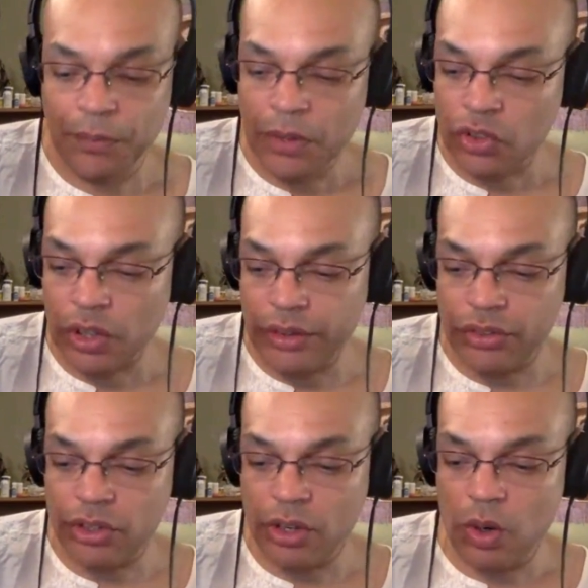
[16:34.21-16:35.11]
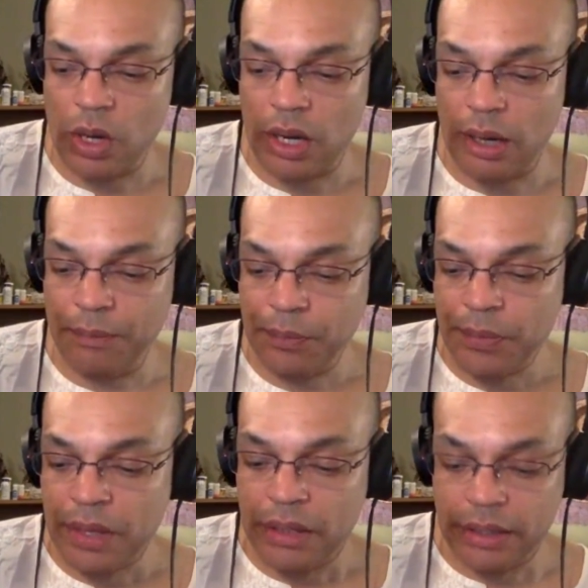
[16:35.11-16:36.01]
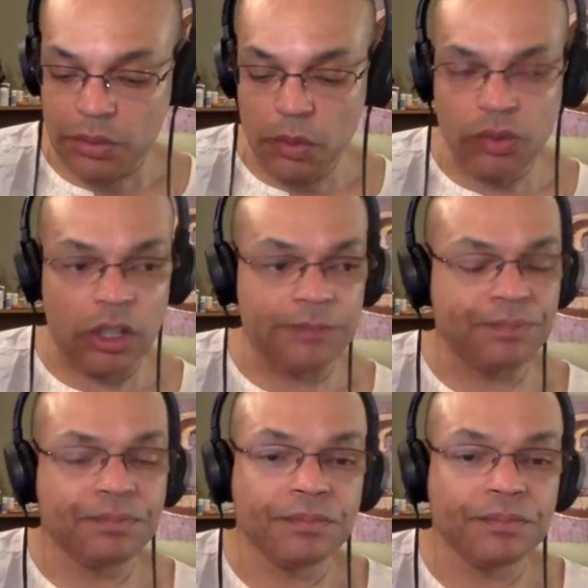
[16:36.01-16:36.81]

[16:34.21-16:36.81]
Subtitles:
So let's move on.